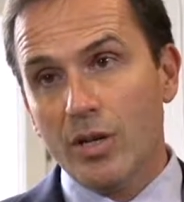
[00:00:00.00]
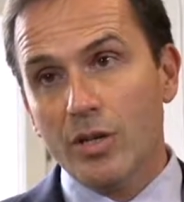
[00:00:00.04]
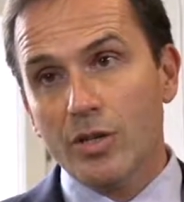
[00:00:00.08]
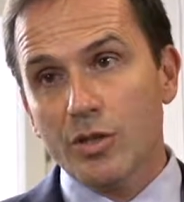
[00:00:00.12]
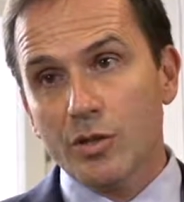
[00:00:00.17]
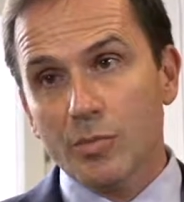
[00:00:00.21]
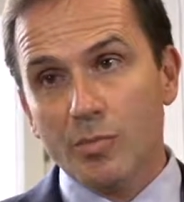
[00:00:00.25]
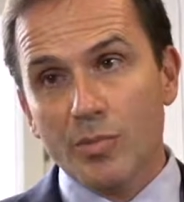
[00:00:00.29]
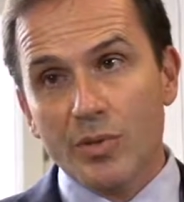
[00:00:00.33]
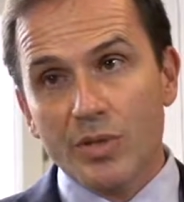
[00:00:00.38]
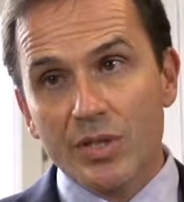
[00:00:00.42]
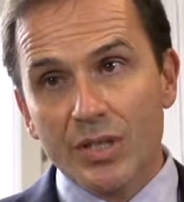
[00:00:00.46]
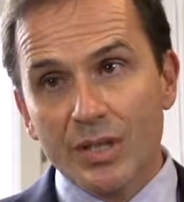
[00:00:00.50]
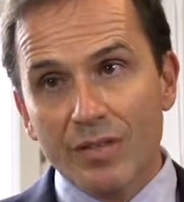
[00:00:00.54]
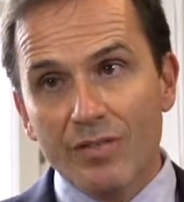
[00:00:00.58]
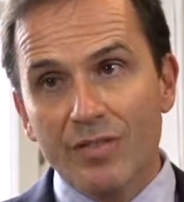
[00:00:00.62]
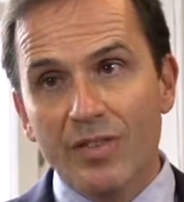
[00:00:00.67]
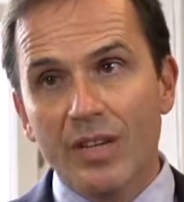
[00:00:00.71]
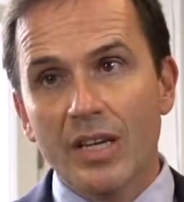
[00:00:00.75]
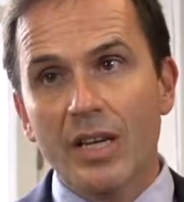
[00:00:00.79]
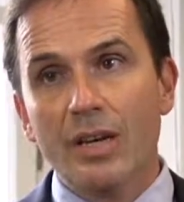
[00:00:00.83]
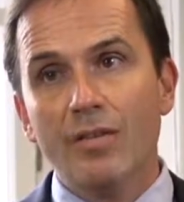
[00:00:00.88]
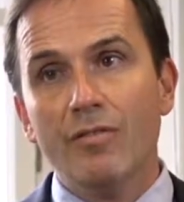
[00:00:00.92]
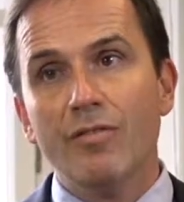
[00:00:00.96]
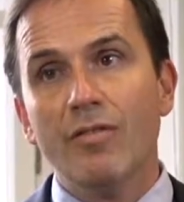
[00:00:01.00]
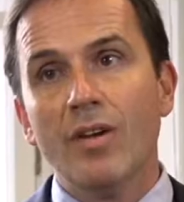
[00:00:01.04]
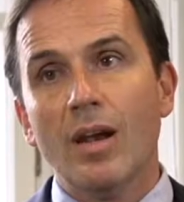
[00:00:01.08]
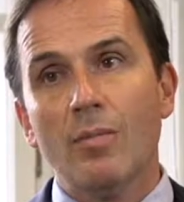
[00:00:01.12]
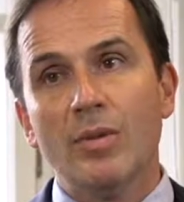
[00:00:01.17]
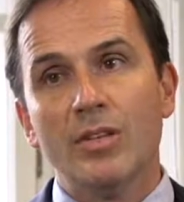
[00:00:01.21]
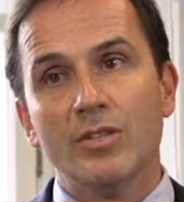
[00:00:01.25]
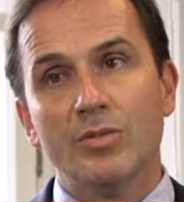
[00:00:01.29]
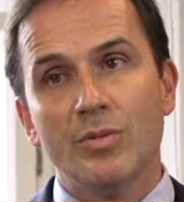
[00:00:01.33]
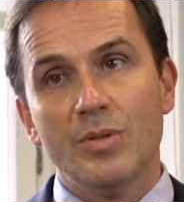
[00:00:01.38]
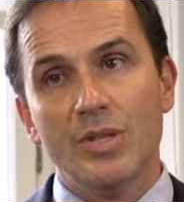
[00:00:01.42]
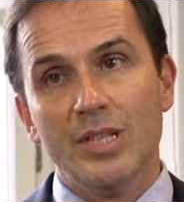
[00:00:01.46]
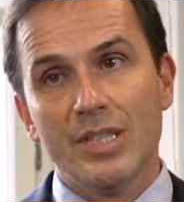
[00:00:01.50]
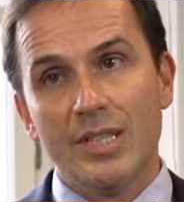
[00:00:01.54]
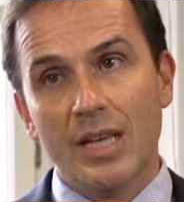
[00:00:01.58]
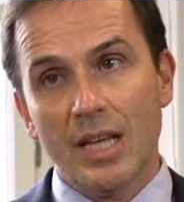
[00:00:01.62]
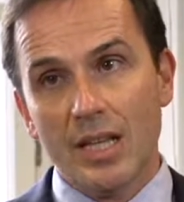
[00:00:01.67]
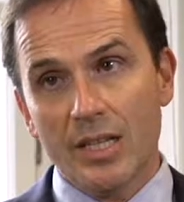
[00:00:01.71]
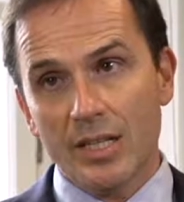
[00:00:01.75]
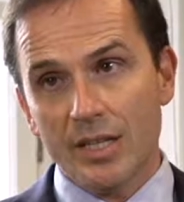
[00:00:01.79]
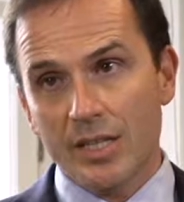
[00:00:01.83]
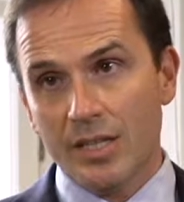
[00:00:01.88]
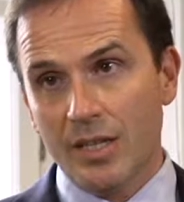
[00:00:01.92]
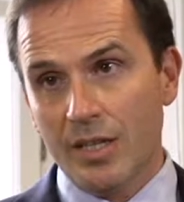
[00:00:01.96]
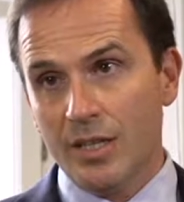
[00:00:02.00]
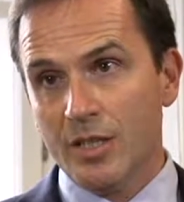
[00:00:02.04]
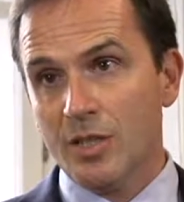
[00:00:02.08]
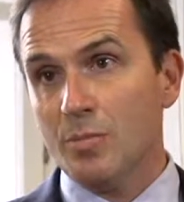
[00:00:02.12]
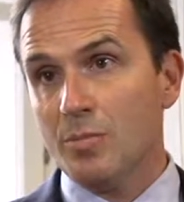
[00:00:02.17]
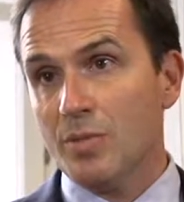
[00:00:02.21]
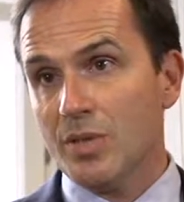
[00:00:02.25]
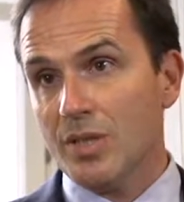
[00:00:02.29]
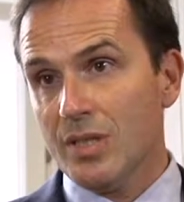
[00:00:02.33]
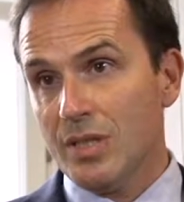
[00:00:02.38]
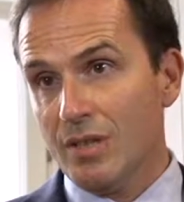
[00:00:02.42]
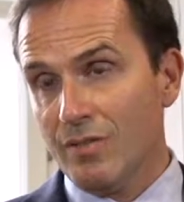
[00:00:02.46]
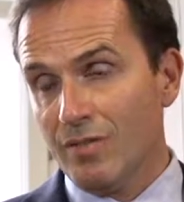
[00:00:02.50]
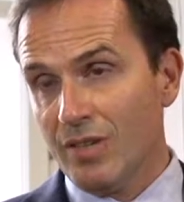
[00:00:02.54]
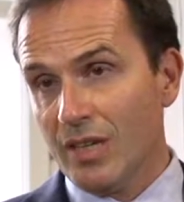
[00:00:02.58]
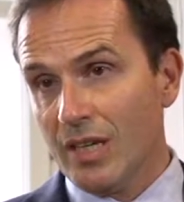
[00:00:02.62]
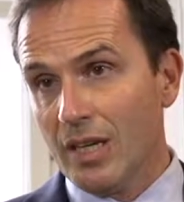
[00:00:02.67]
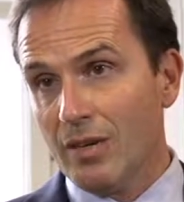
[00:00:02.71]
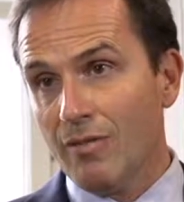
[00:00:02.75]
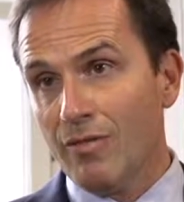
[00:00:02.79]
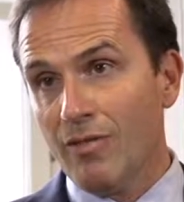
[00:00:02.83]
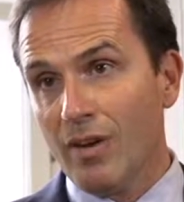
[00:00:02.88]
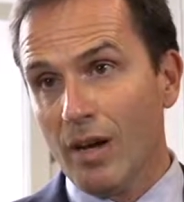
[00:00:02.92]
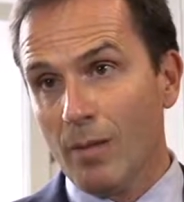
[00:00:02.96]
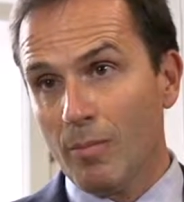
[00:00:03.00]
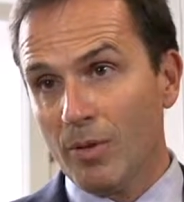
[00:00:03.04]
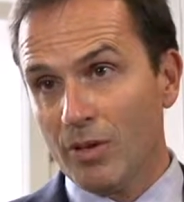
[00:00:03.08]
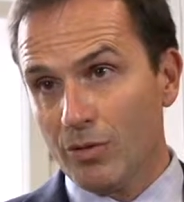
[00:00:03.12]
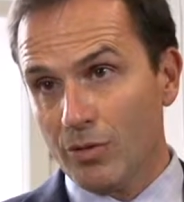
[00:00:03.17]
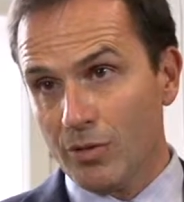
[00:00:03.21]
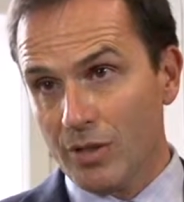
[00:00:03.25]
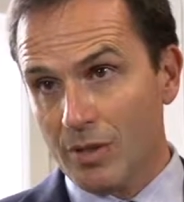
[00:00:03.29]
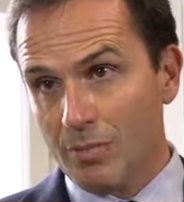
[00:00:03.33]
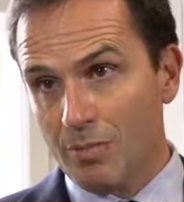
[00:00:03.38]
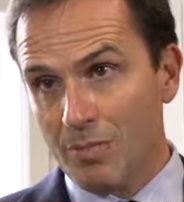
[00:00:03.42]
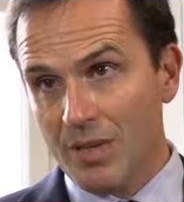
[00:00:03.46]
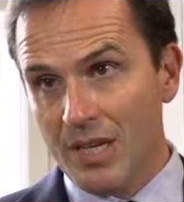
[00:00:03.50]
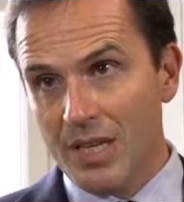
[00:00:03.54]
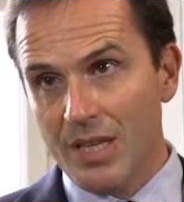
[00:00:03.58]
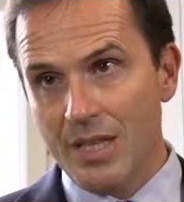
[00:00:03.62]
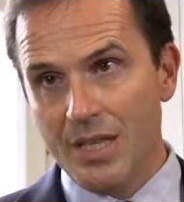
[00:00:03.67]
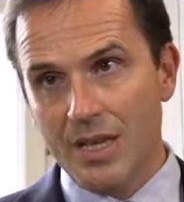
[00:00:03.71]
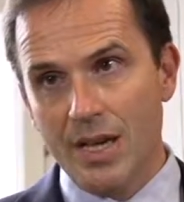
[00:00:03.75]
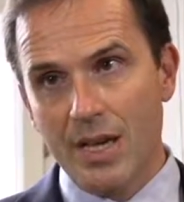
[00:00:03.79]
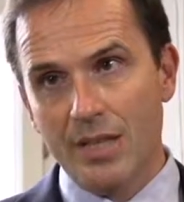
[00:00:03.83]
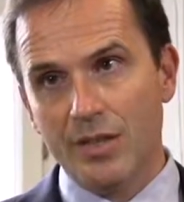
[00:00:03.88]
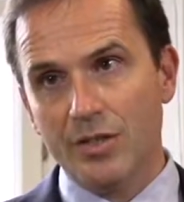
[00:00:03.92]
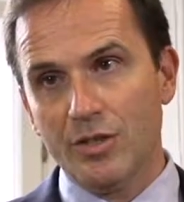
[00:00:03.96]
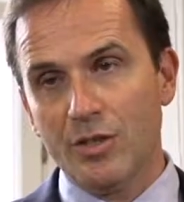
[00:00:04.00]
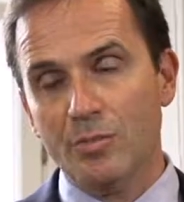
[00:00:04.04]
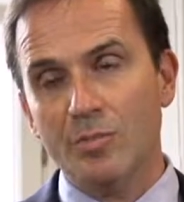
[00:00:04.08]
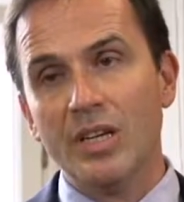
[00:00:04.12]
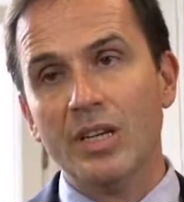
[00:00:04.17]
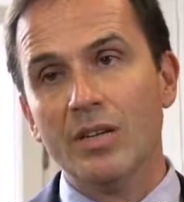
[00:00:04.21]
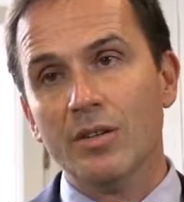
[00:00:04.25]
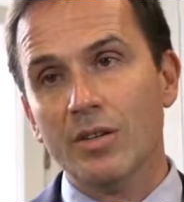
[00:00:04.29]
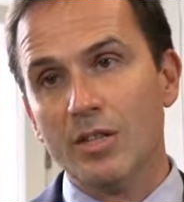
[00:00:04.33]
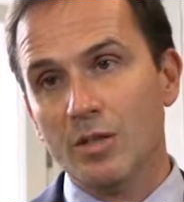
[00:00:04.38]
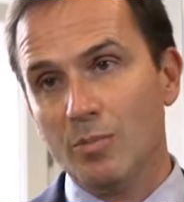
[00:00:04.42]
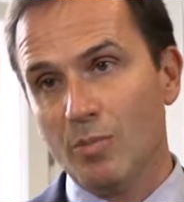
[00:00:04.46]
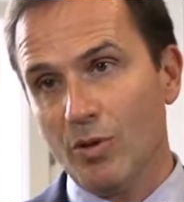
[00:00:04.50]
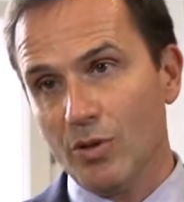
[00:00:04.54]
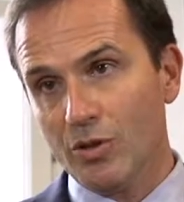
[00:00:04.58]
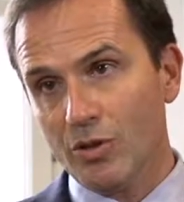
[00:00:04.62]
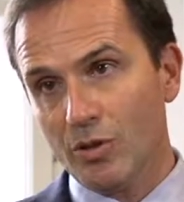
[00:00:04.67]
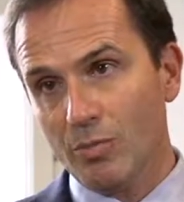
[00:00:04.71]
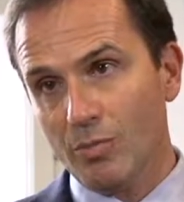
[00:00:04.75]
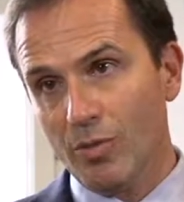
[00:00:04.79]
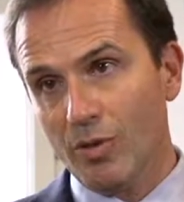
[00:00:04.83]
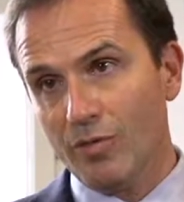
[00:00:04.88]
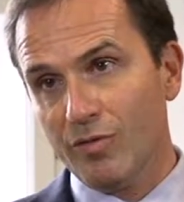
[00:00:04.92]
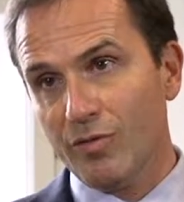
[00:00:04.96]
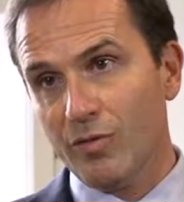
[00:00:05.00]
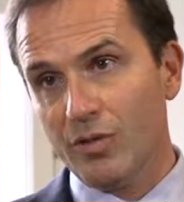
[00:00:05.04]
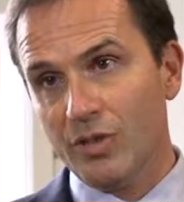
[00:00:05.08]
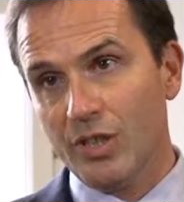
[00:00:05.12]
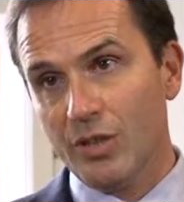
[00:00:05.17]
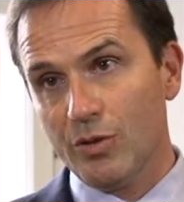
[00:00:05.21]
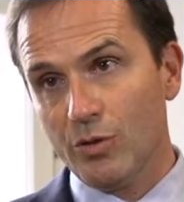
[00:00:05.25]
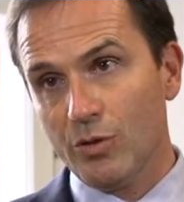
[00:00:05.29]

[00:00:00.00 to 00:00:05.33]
specific inflammatory cells and specific inflammatory mediators being responsible for the